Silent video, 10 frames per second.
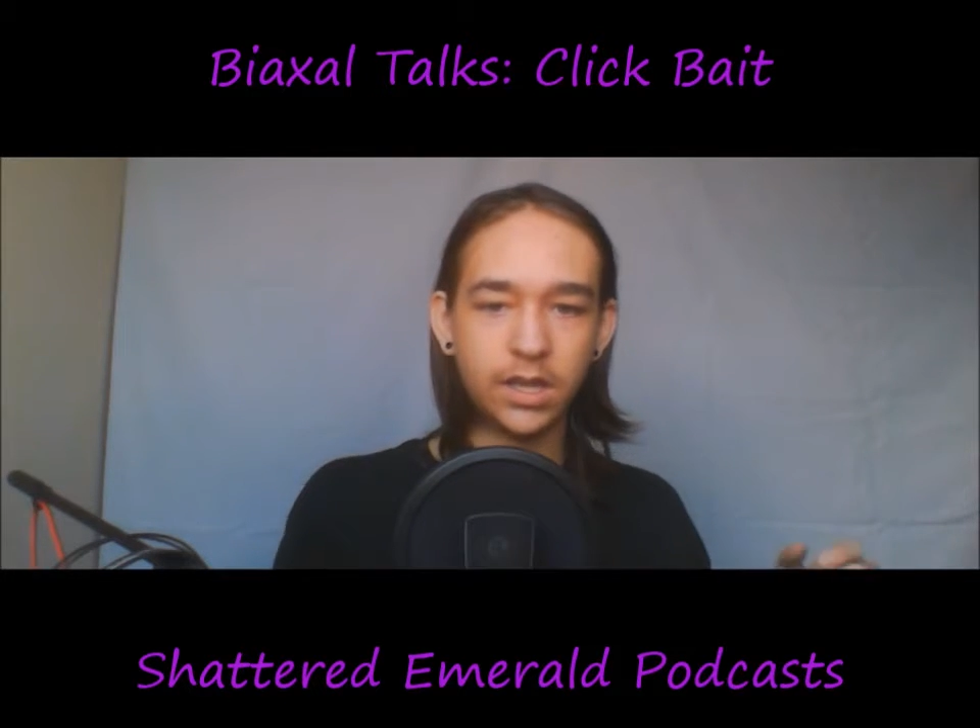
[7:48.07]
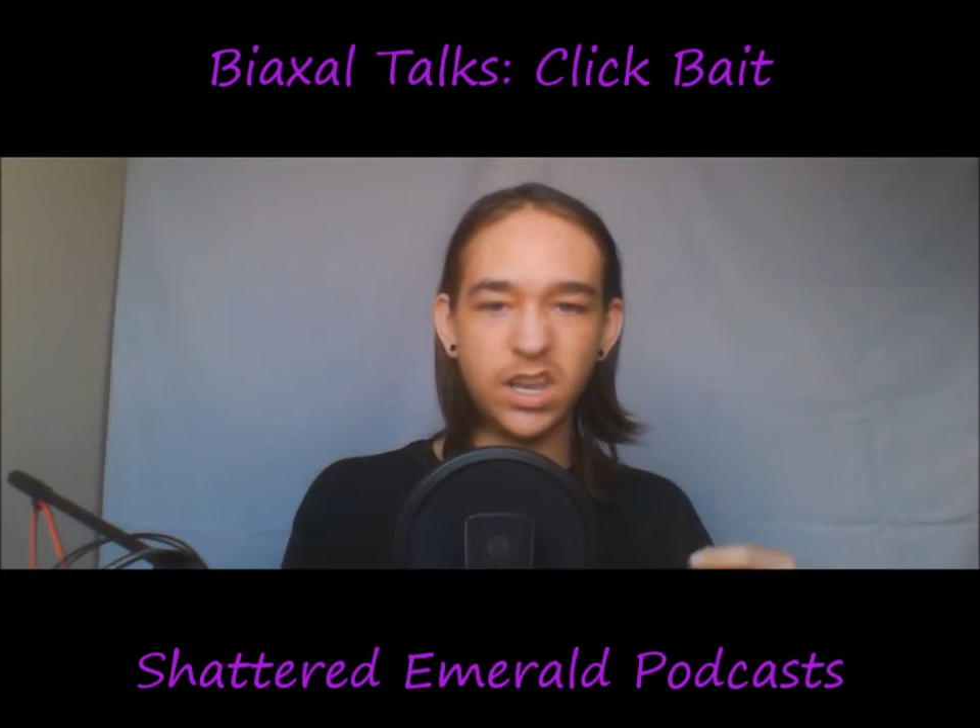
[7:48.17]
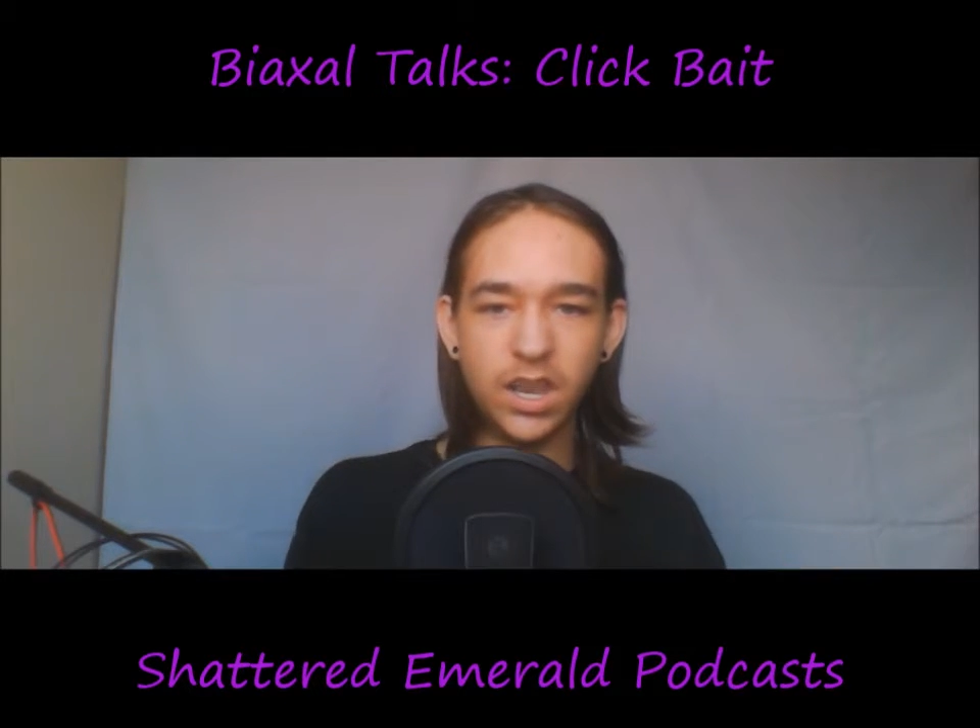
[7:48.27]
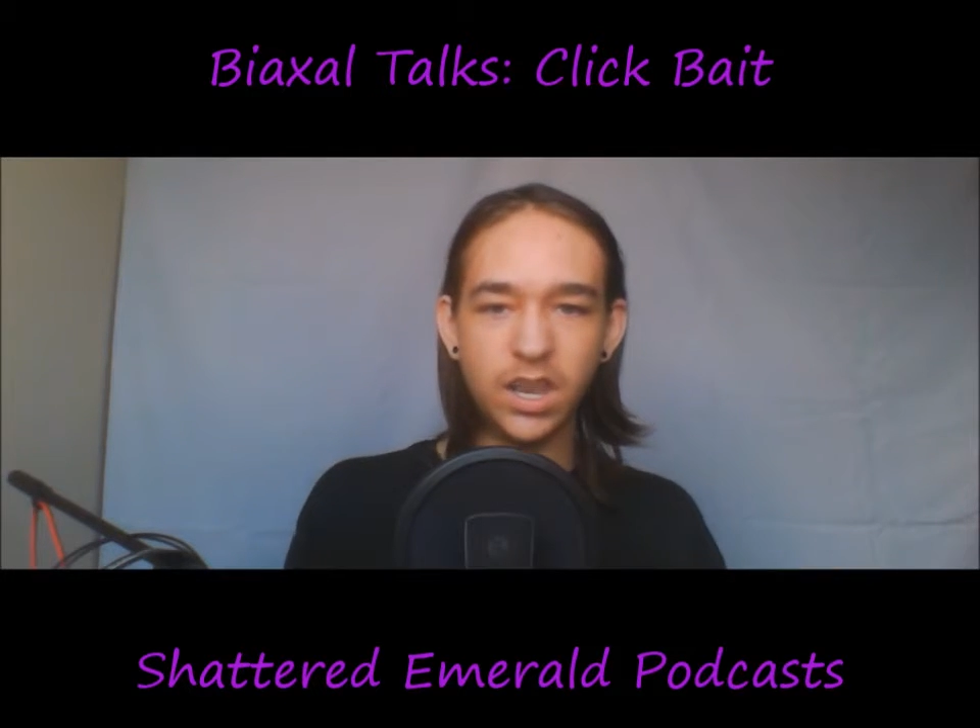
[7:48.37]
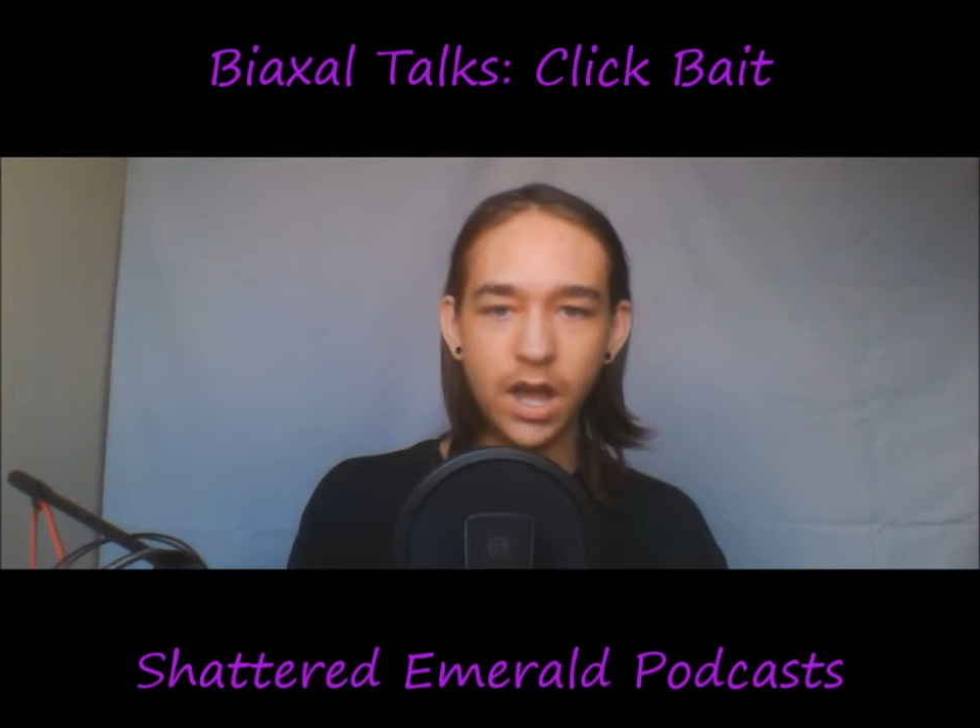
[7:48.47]

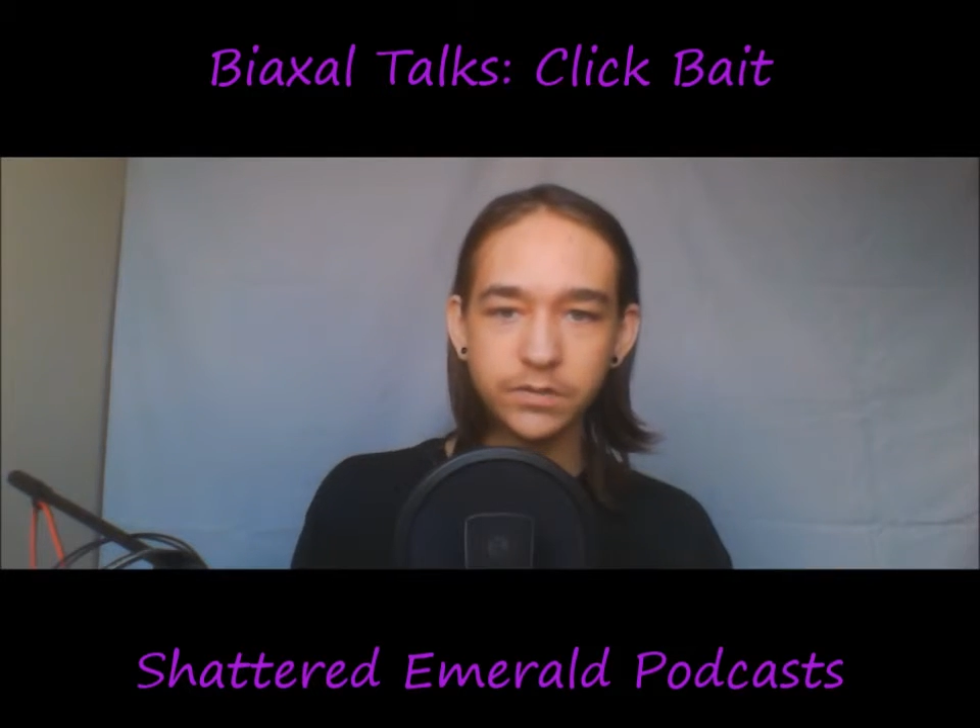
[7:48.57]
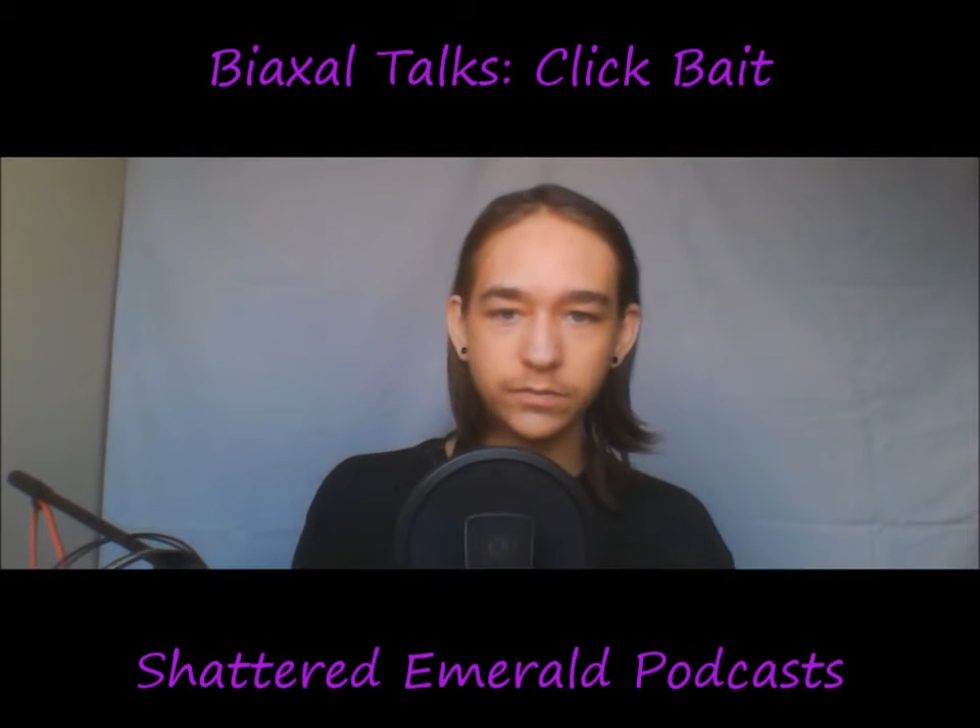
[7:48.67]
not